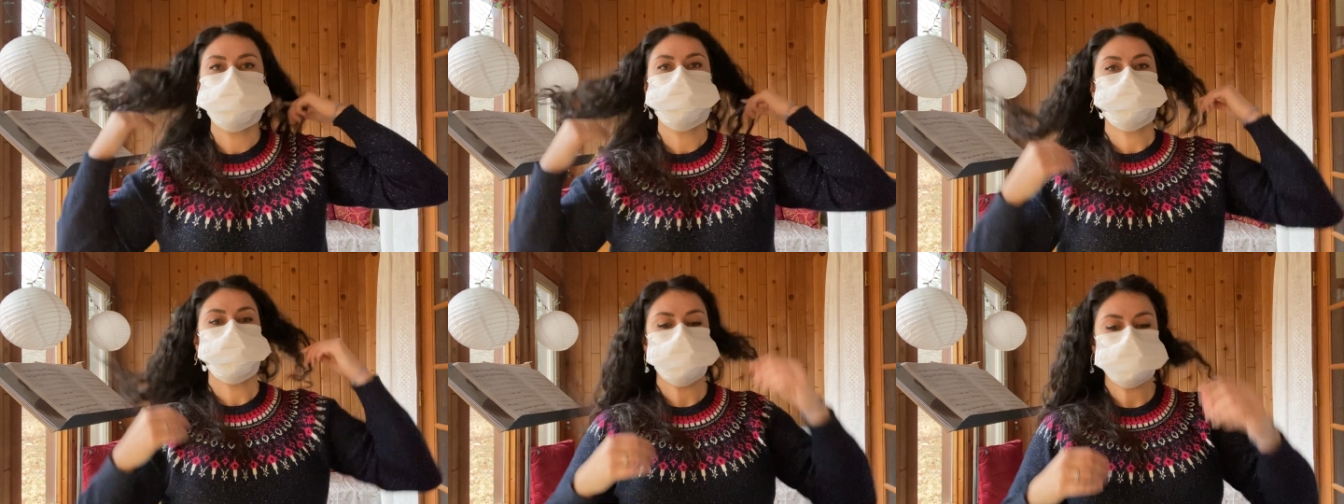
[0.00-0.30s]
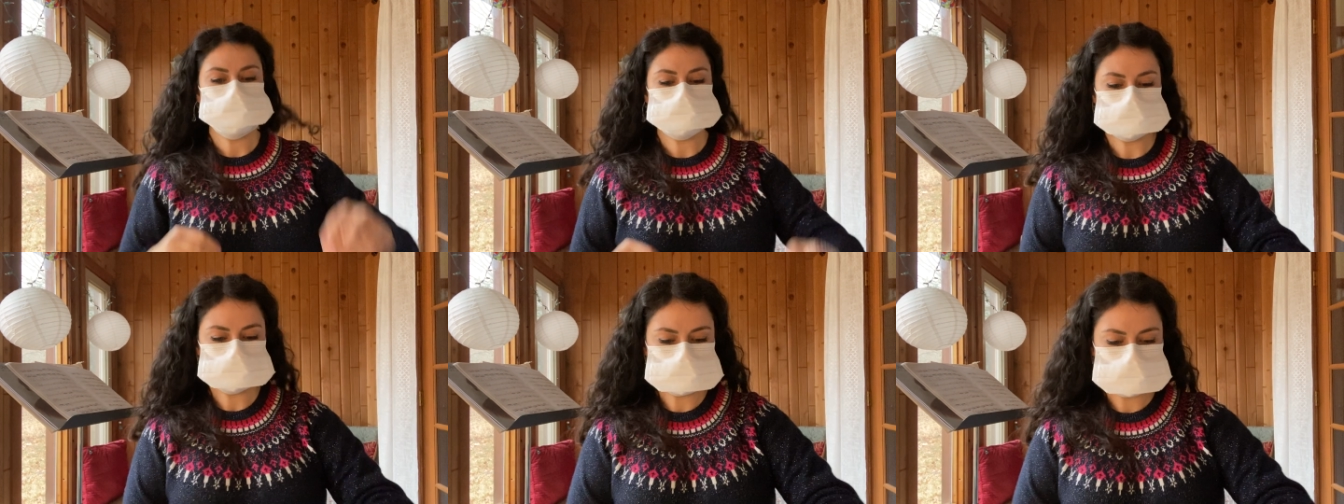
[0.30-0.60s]
All
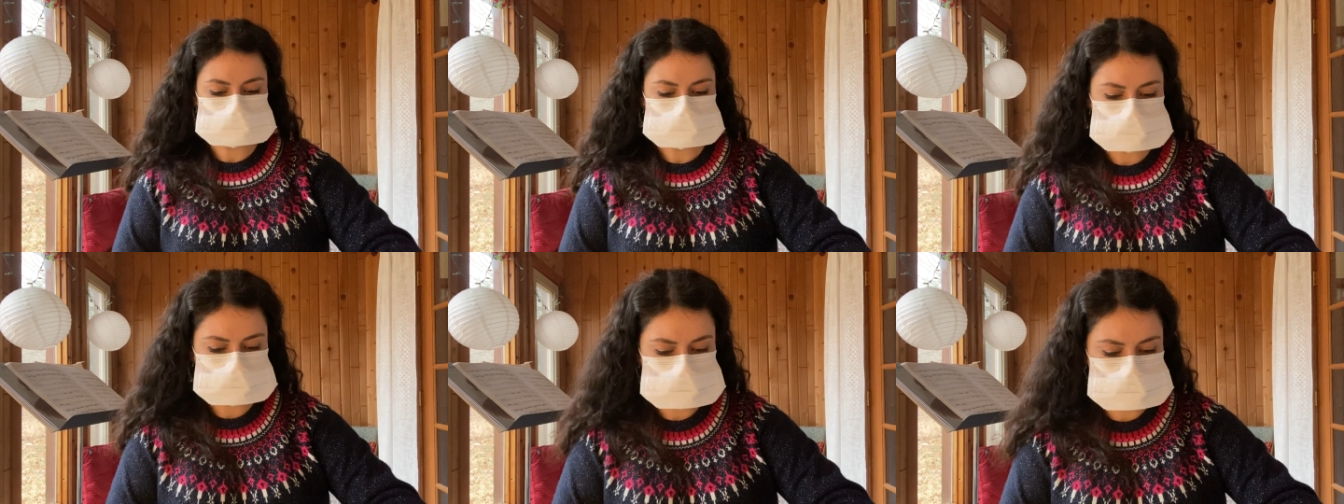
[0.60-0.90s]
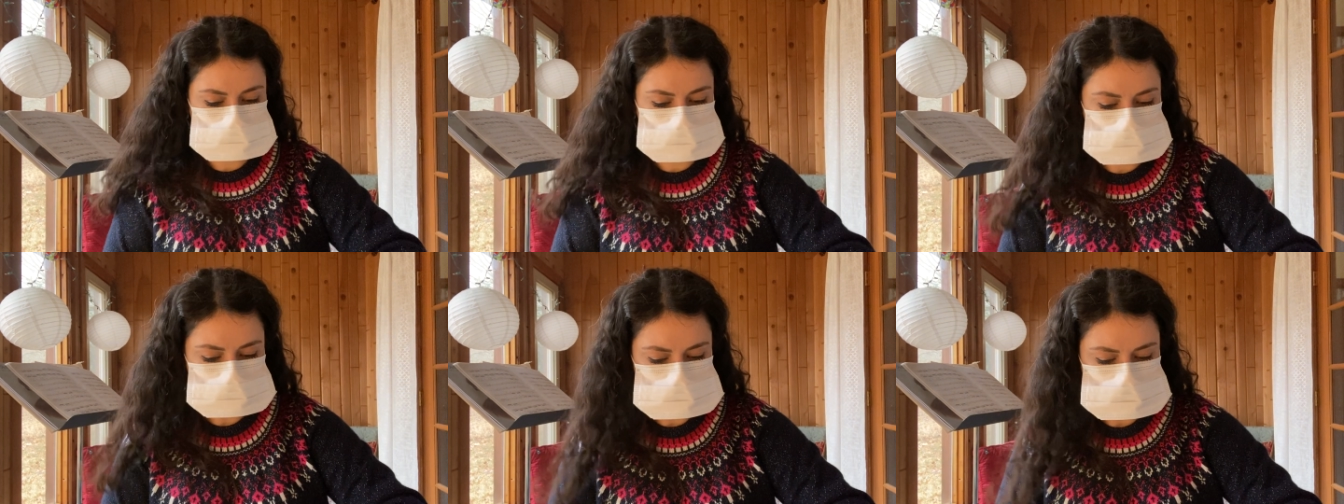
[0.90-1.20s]
right, so it
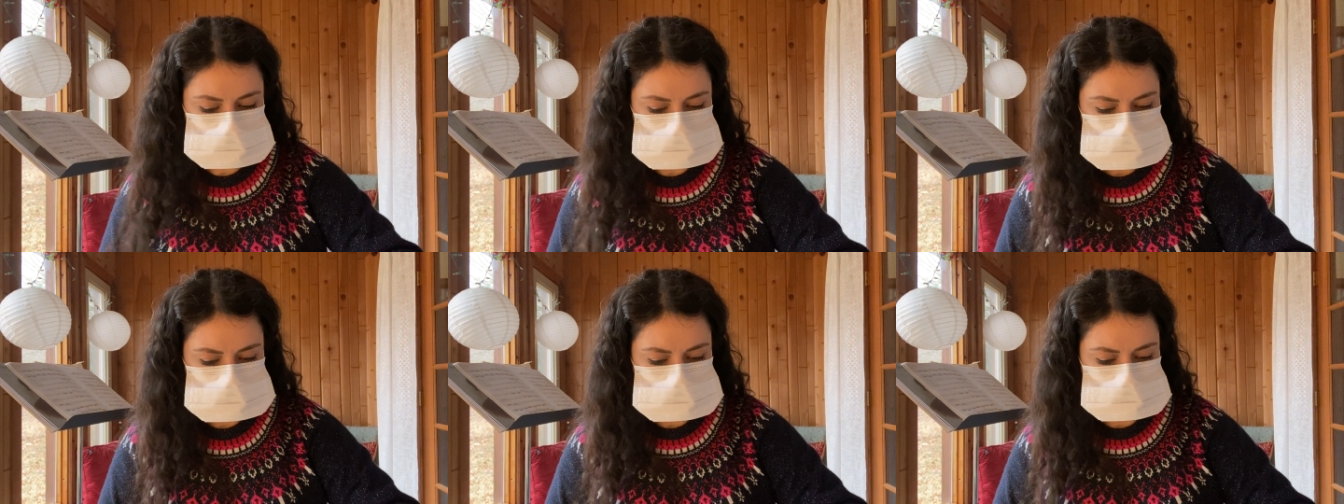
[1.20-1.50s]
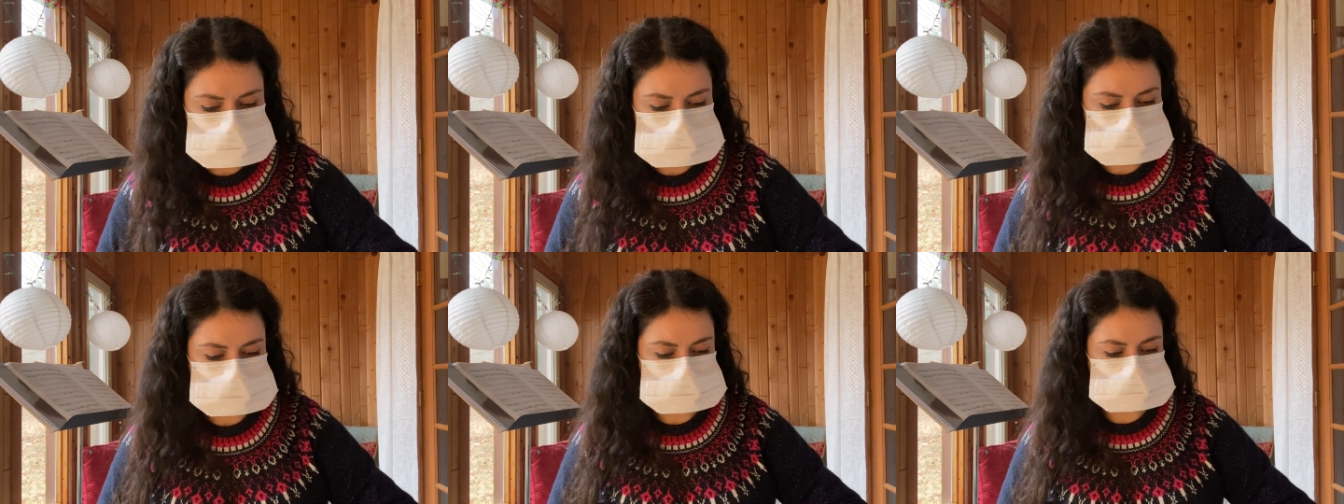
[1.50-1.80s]
works for me
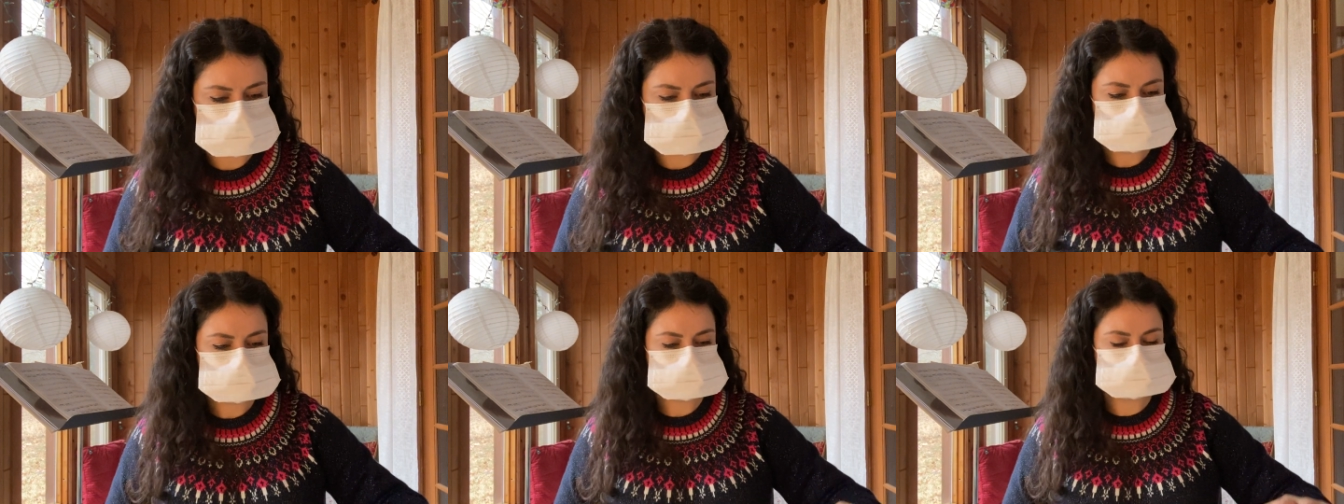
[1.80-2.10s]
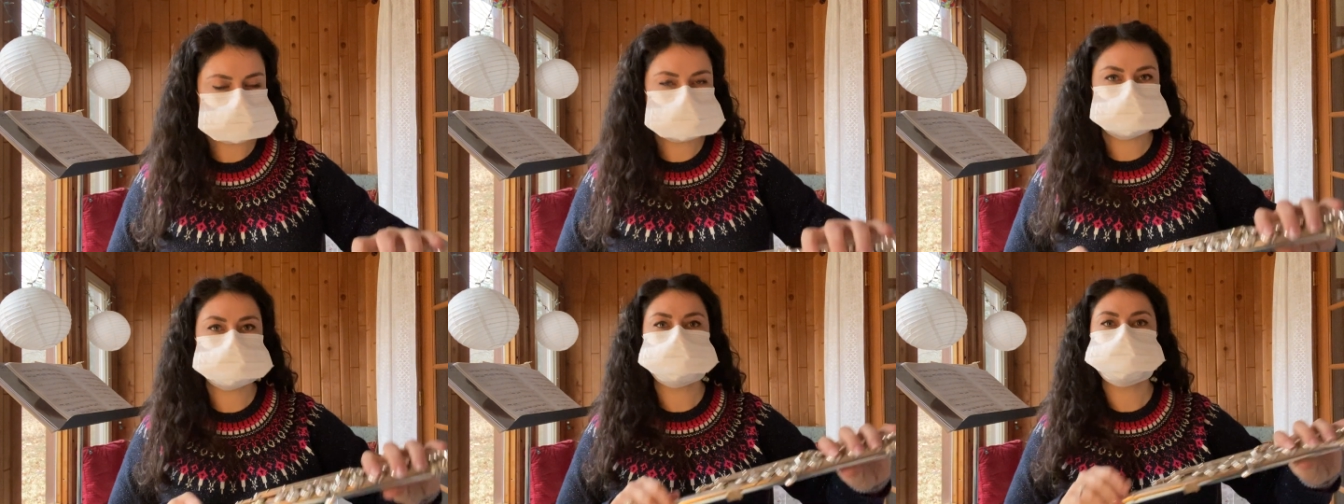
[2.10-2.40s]

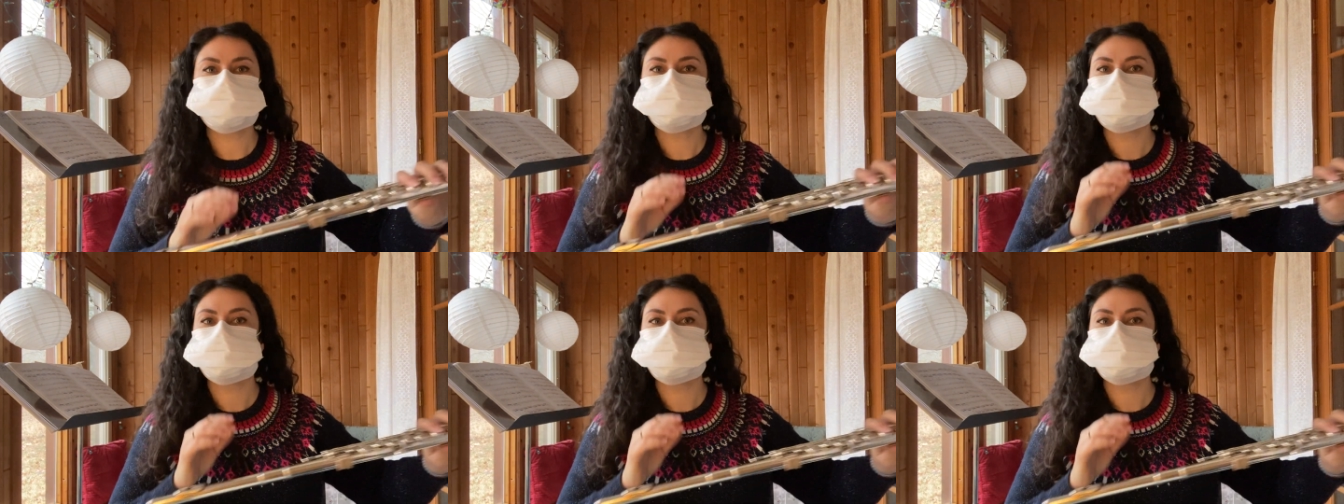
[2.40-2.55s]
best